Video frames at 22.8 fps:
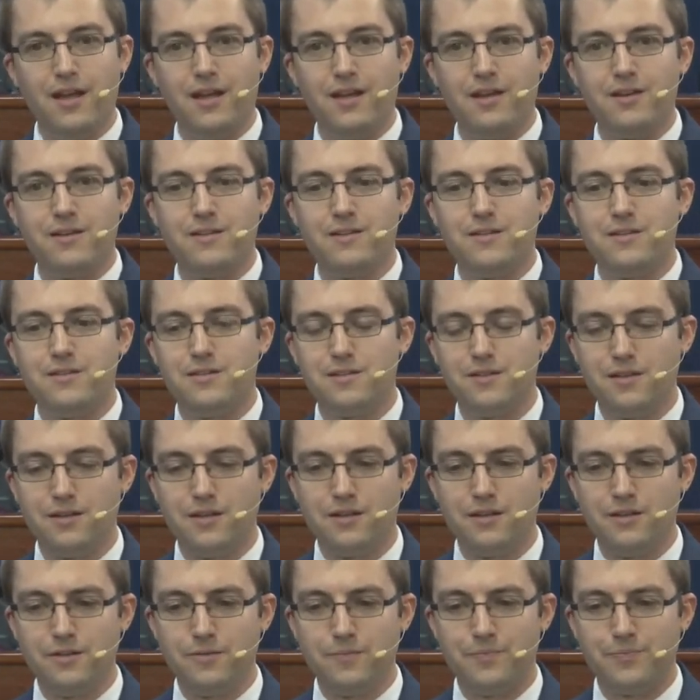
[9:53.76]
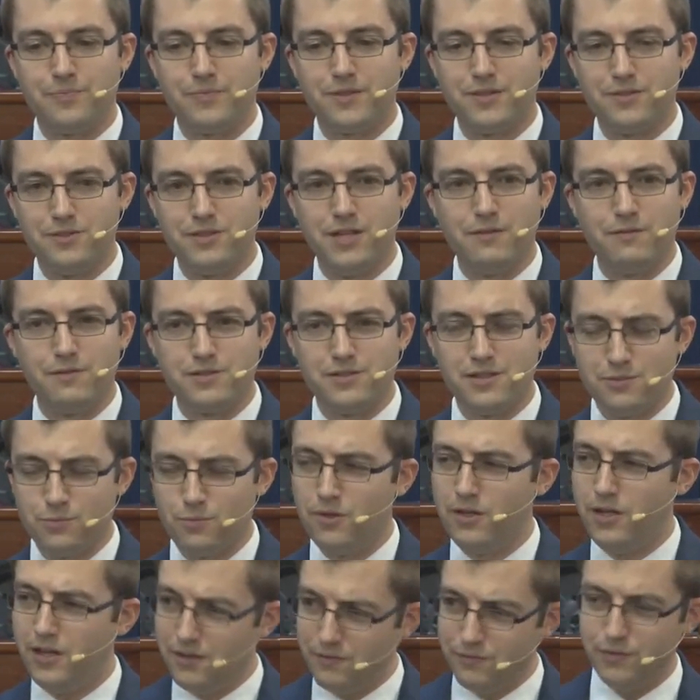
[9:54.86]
And um, David says, Well, hey,